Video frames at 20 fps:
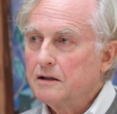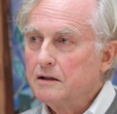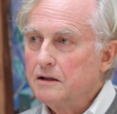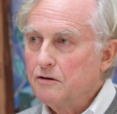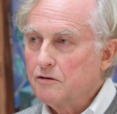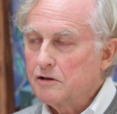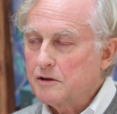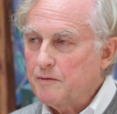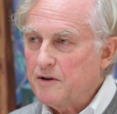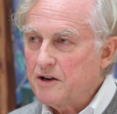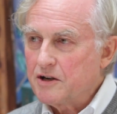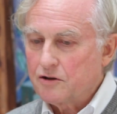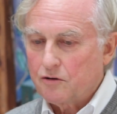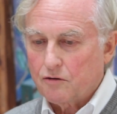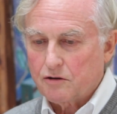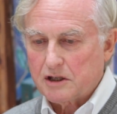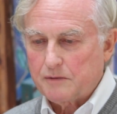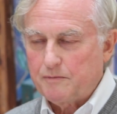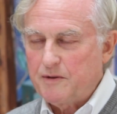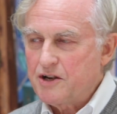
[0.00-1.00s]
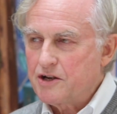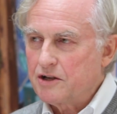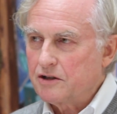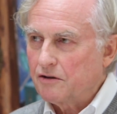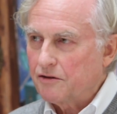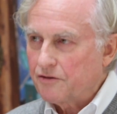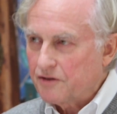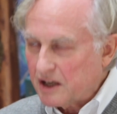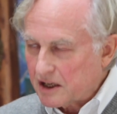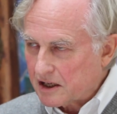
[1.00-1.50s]
the new species or the
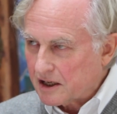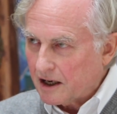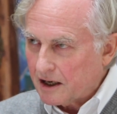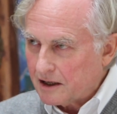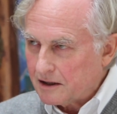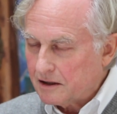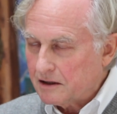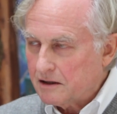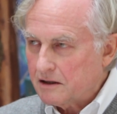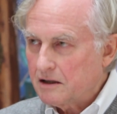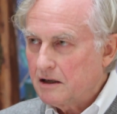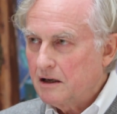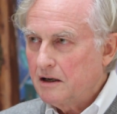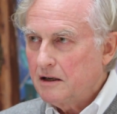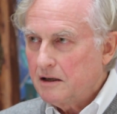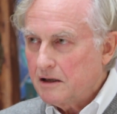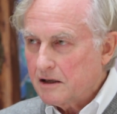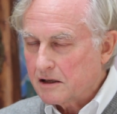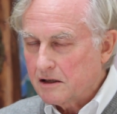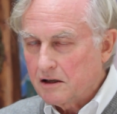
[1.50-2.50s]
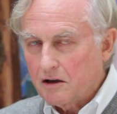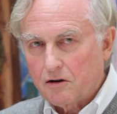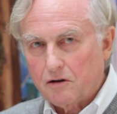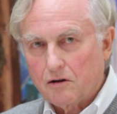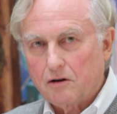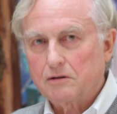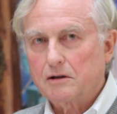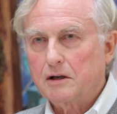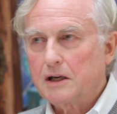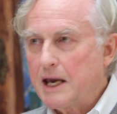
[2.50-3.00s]
species on this island is no
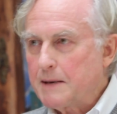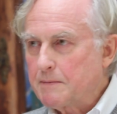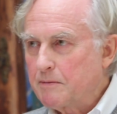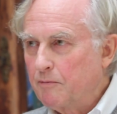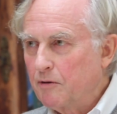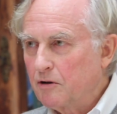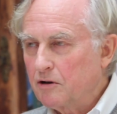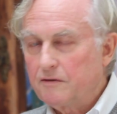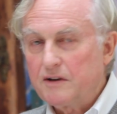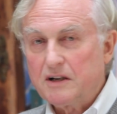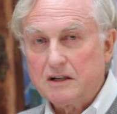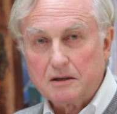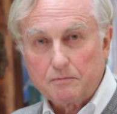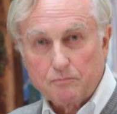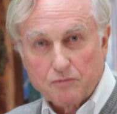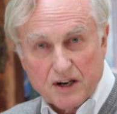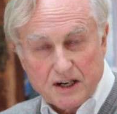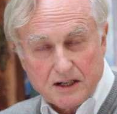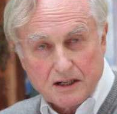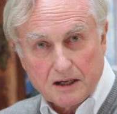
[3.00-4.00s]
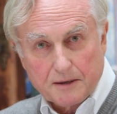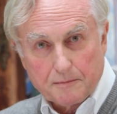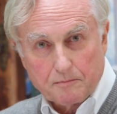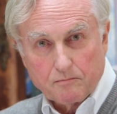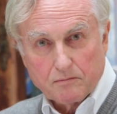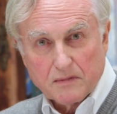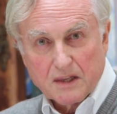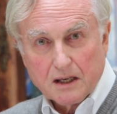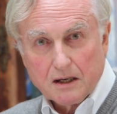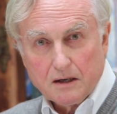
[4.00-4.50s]
longer capable of
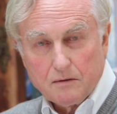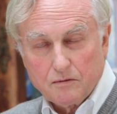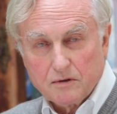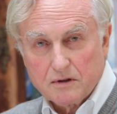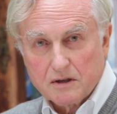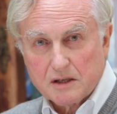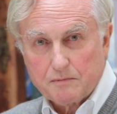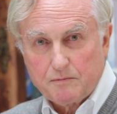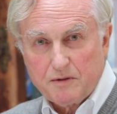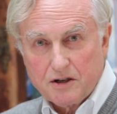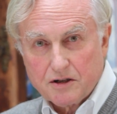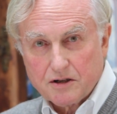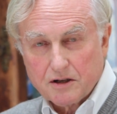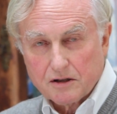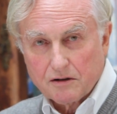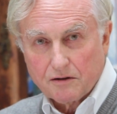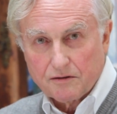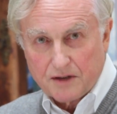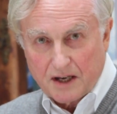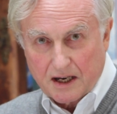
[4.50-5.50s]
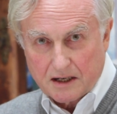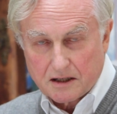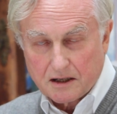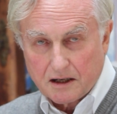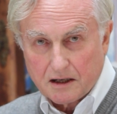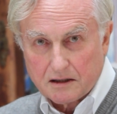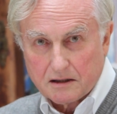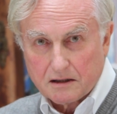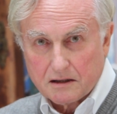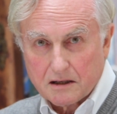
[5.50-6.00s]
interbreeding with the species on
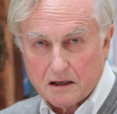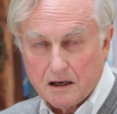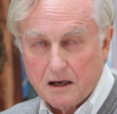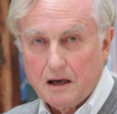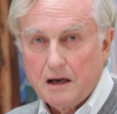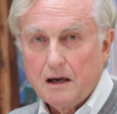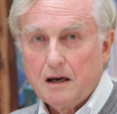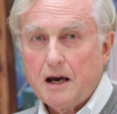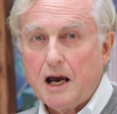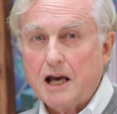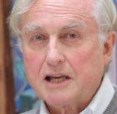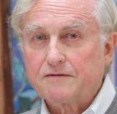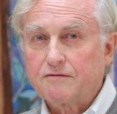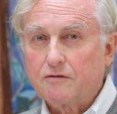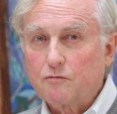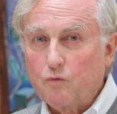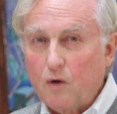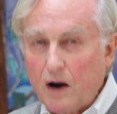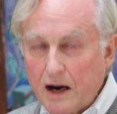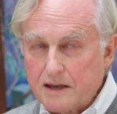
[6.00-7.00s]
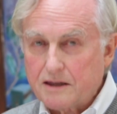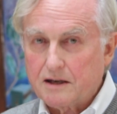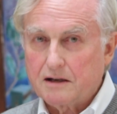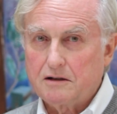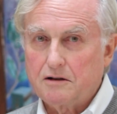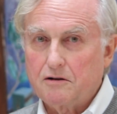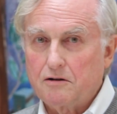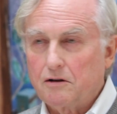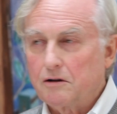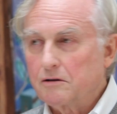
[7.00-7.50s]
that island. As for why
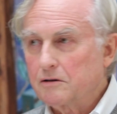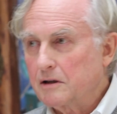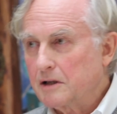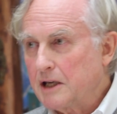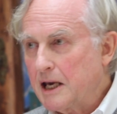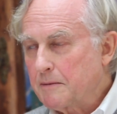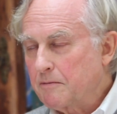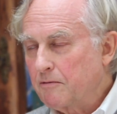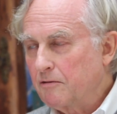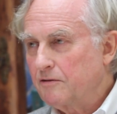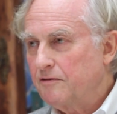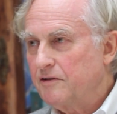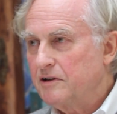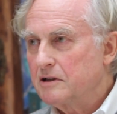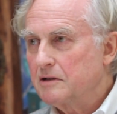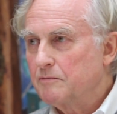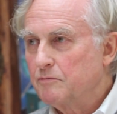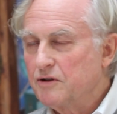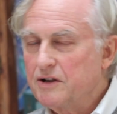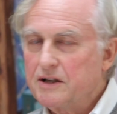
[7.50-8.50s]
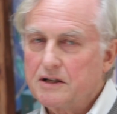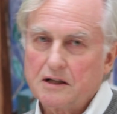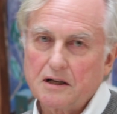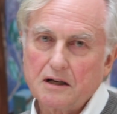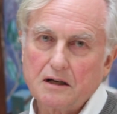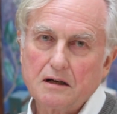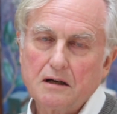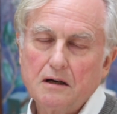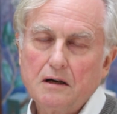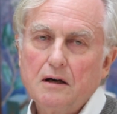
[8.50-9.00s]
they're no longer capable of
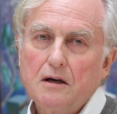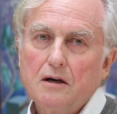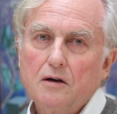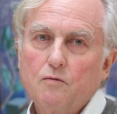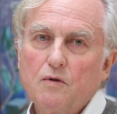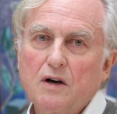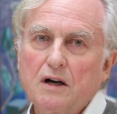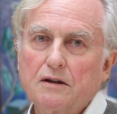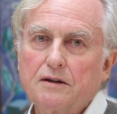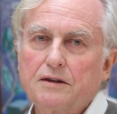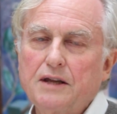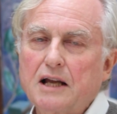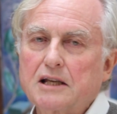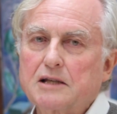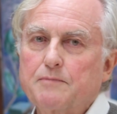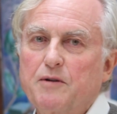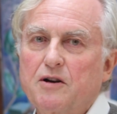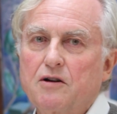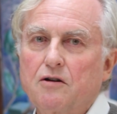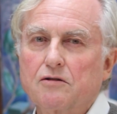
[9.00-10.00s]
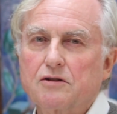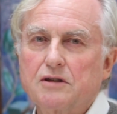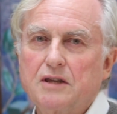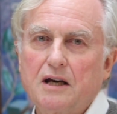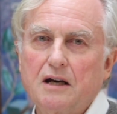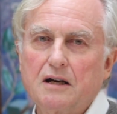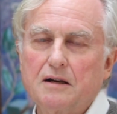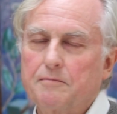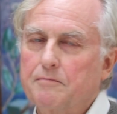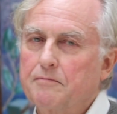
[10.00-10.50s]
interbreeding, well, that's because
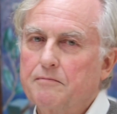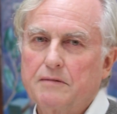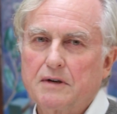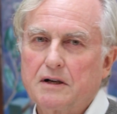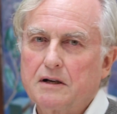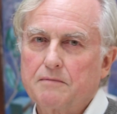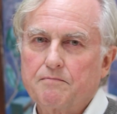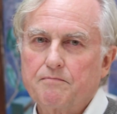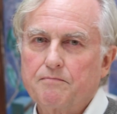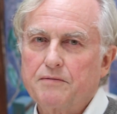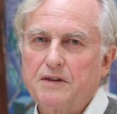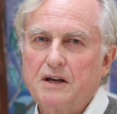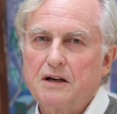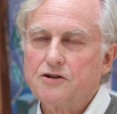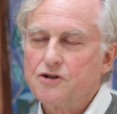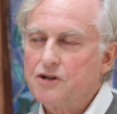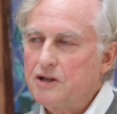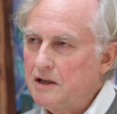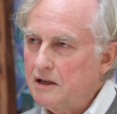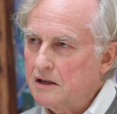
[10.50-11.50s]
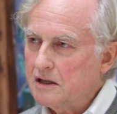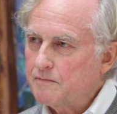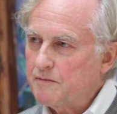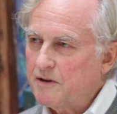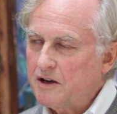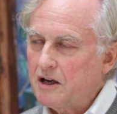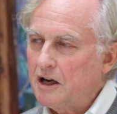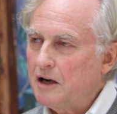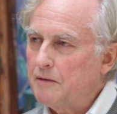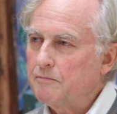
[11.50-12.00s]
their, uh, their genes
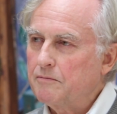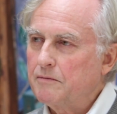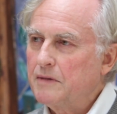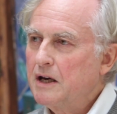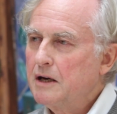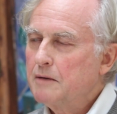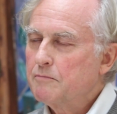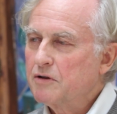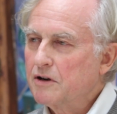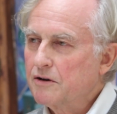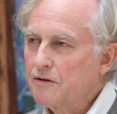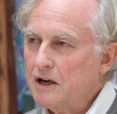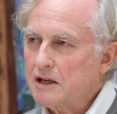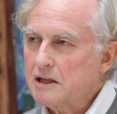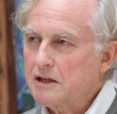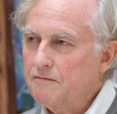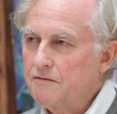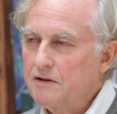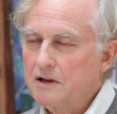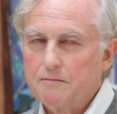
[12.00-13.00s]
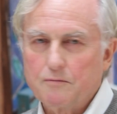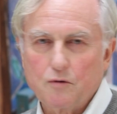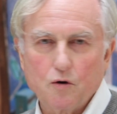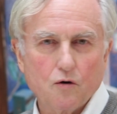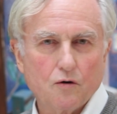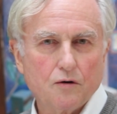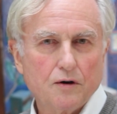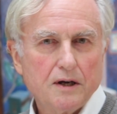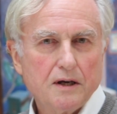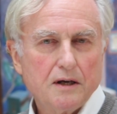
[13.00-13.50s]
become progressively
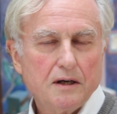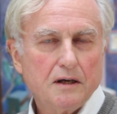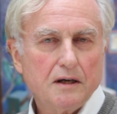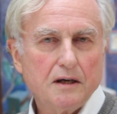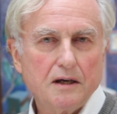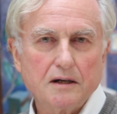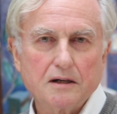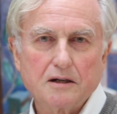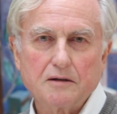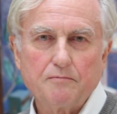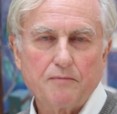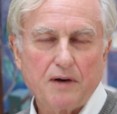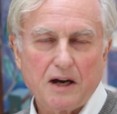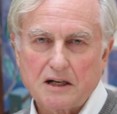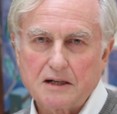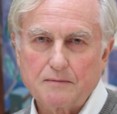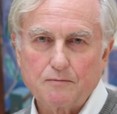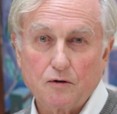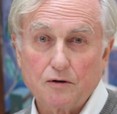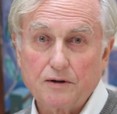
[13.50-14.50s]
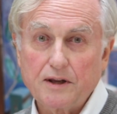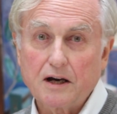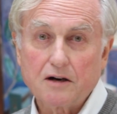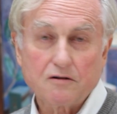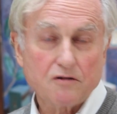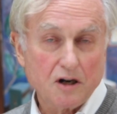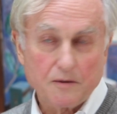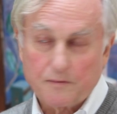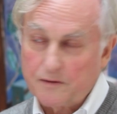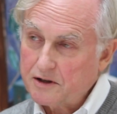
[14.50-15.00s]
more incompatible. Their
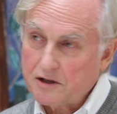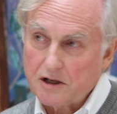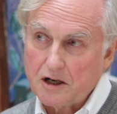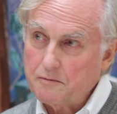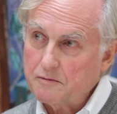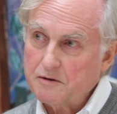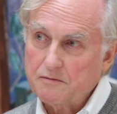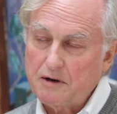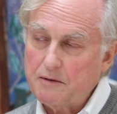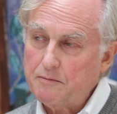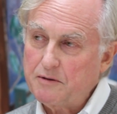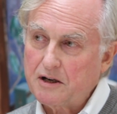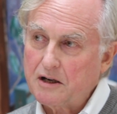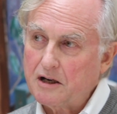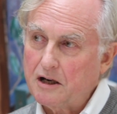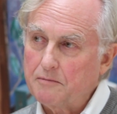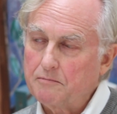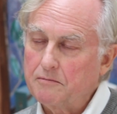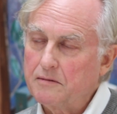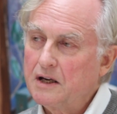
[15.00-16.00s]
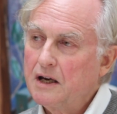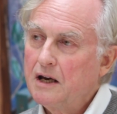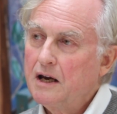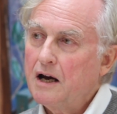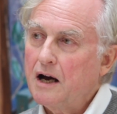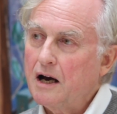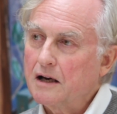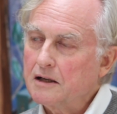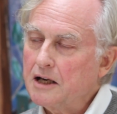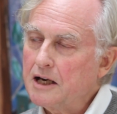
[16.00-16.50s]
chromosomes may become
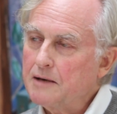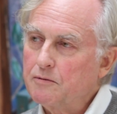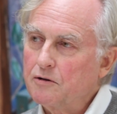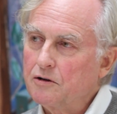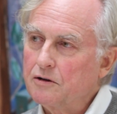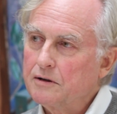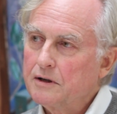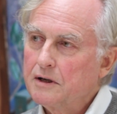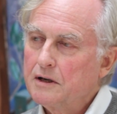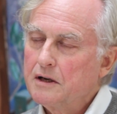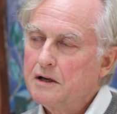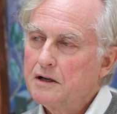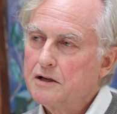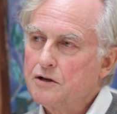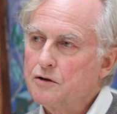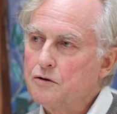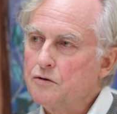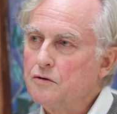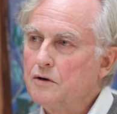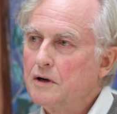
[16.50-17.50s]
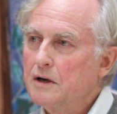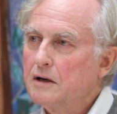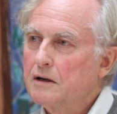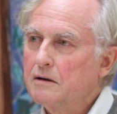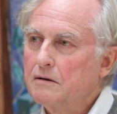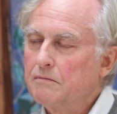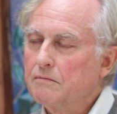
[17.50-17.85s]
unable to,